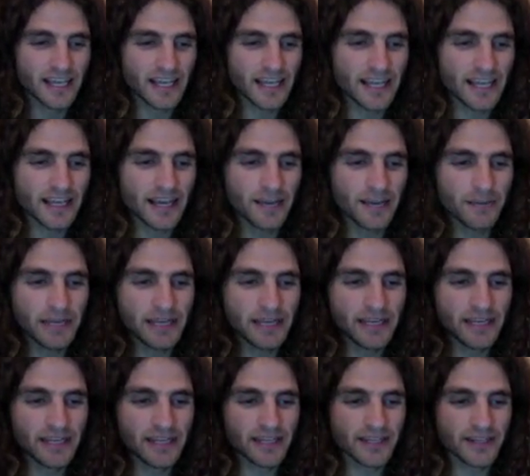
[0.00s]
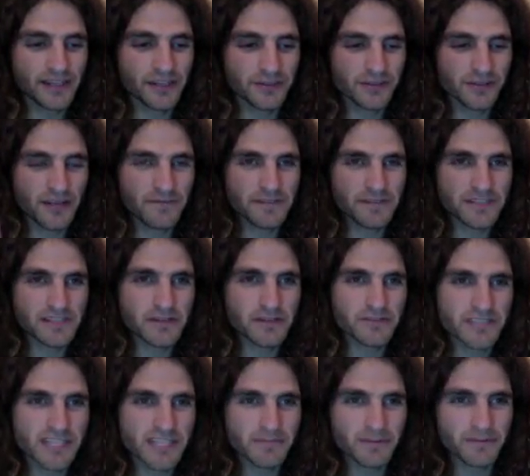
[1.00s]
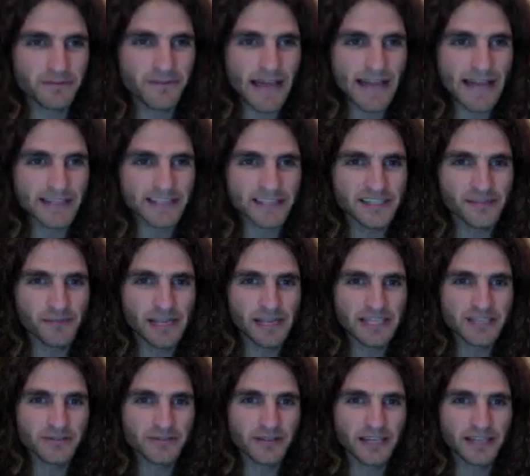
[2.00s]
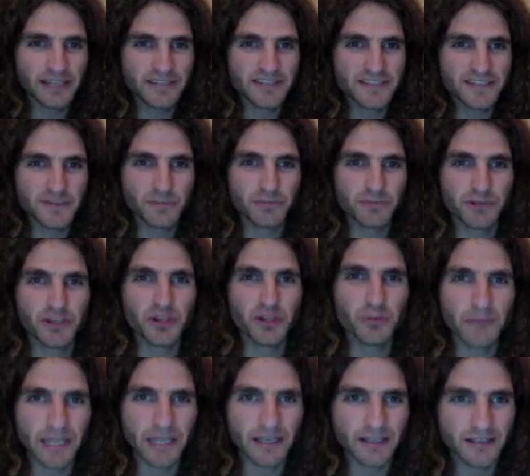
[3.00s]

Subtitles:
I mean, your love is so deep, in fact, it makes you like superhuman.